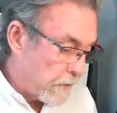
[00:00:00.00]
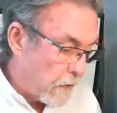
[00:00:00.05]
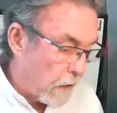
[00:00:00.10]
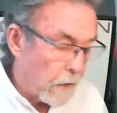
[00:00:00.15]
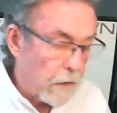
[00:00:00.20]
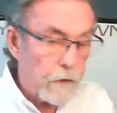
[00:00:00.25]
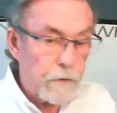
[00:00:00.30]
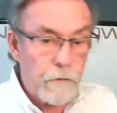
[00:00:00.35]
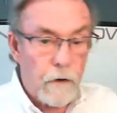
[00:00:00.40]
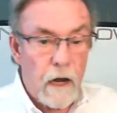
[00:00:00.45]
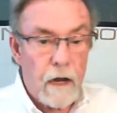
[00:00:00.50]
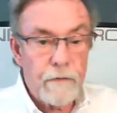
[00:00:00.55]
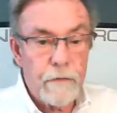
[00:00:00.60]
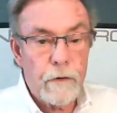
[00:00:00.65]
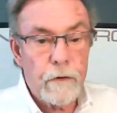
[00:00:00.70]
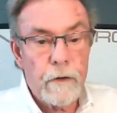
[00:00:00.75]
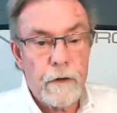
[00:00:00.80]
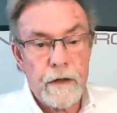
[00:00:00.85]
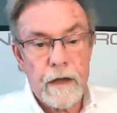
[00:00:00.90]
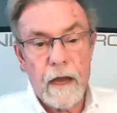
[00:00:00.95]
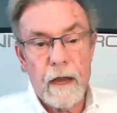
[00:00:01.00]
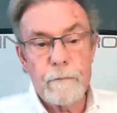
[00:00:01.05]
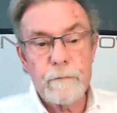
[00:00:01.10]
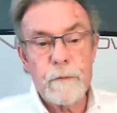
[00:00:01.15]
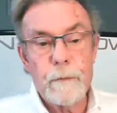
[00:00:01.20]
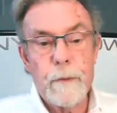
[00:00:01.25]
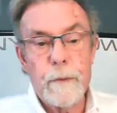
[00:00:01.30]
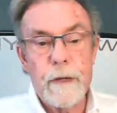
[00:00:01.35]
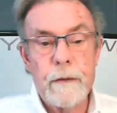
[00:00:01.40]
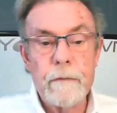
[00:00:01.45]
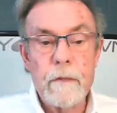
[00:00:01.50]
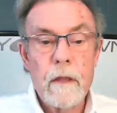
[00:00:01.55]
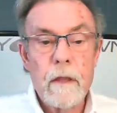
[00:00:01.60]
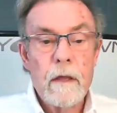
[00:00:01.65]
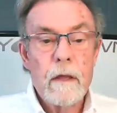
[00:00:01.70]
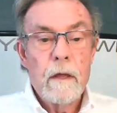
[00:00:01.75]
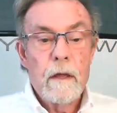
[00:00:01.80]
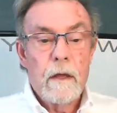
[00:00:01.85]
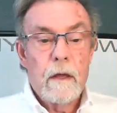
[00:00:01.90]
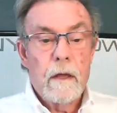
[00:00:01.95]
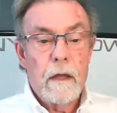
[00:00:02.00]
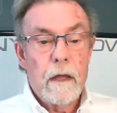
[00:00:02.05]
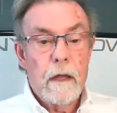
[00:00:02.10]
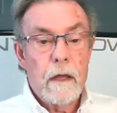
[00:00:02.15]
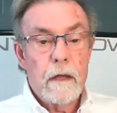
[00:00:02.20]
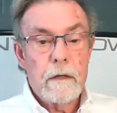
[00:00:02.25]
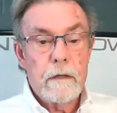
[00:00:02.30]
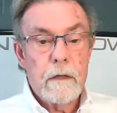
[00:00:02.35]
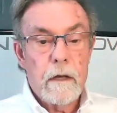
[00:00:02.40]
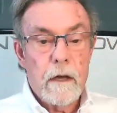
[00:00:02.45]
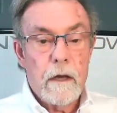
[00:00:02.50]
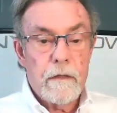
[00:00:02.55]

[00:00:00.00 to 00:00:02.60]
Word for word: Car and Driver came to me and